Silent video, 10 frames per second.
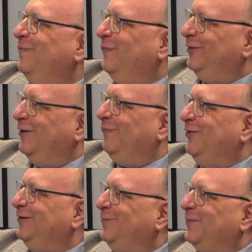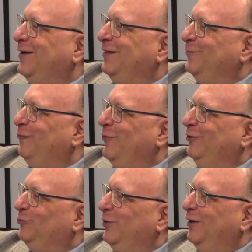Villanova alumni that I'm
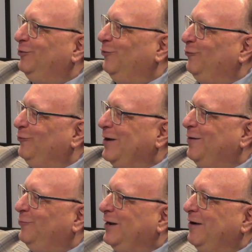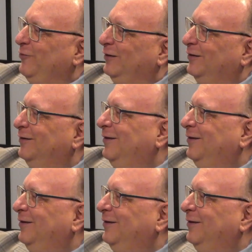friends with, or without having to